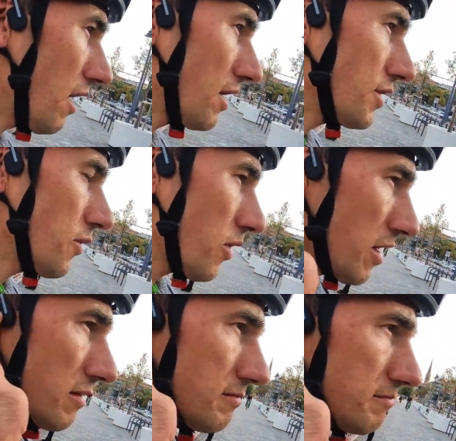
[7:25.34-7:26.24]
on
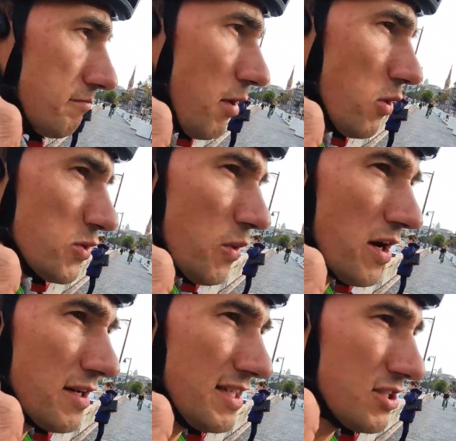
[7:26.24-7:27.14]
your bones.
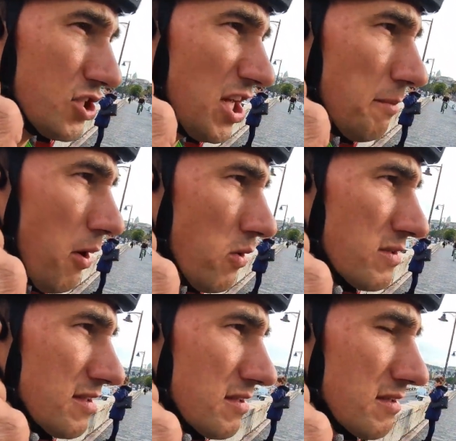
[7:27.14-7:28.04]
What are these?
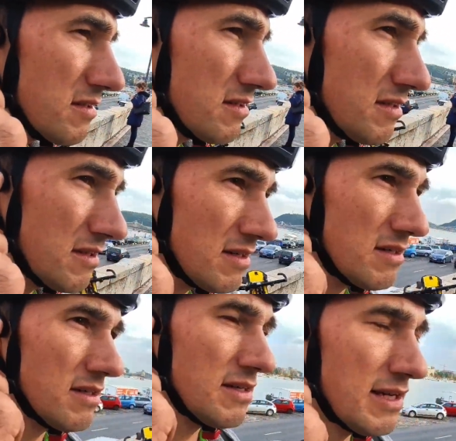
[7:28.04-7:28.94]
Cheekbones?
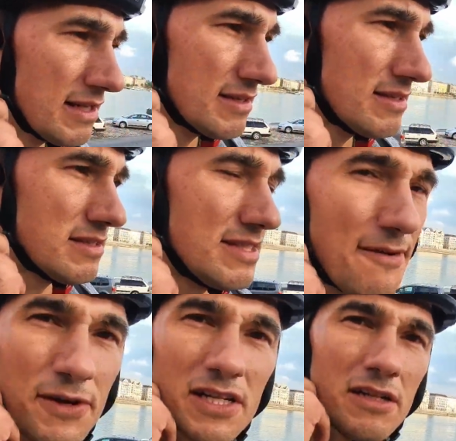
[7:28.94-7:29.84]

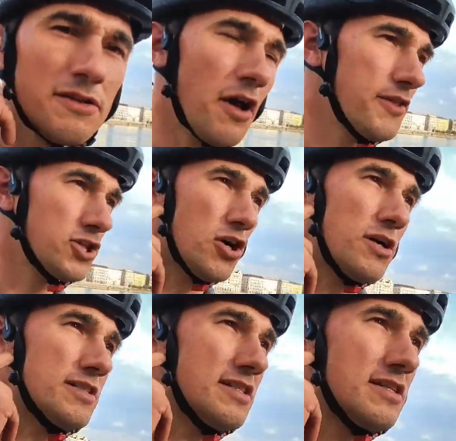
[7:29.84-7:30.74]
Definitely not the
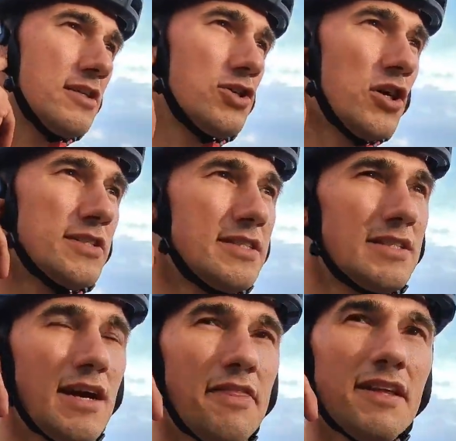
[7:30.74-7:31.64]
jaws. These are the jaws.
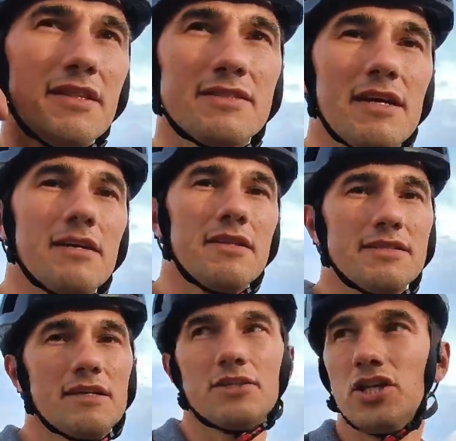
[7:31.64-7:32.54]
I think these
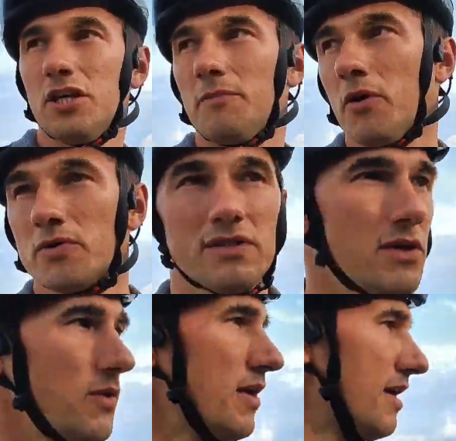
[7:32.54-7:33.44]
are the cheekbones.
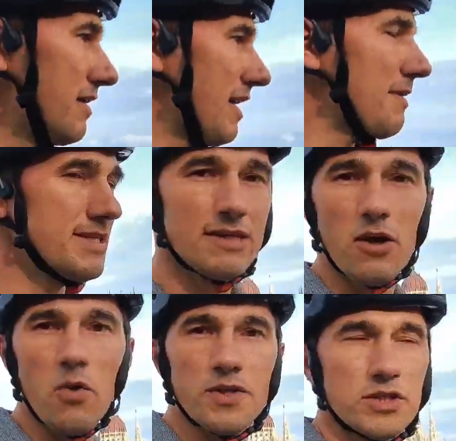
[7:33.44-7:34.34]
So they
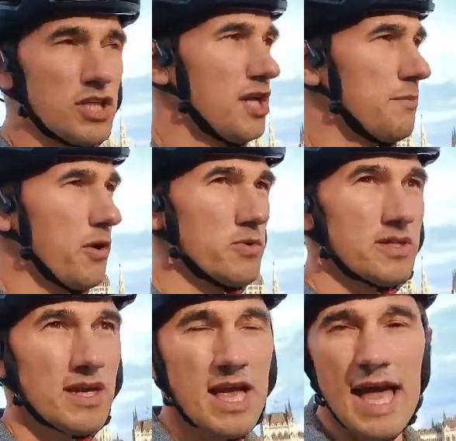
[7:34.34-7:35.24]
go in your
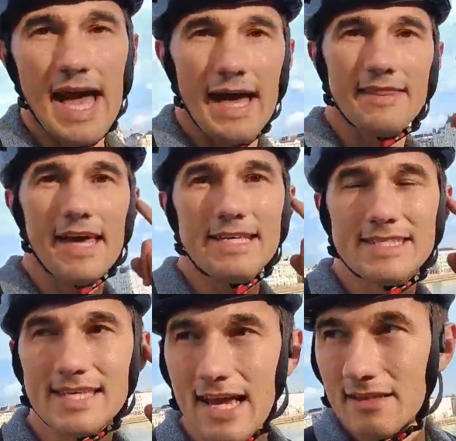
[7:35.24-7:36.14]
cheekbones, and they
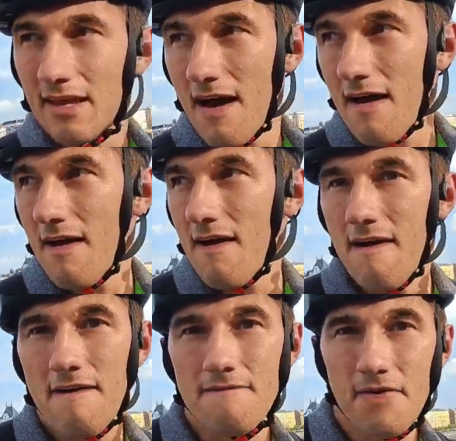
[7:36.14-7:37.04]
send
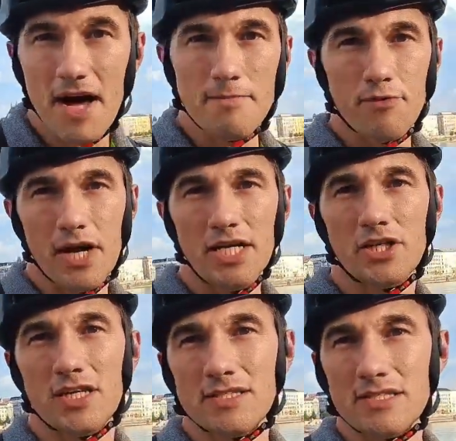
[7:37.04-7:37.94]

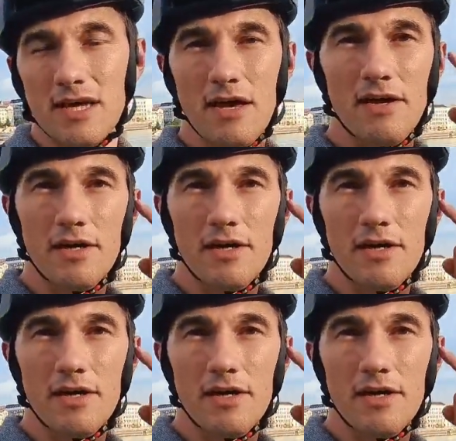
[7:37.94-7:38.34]
vibrations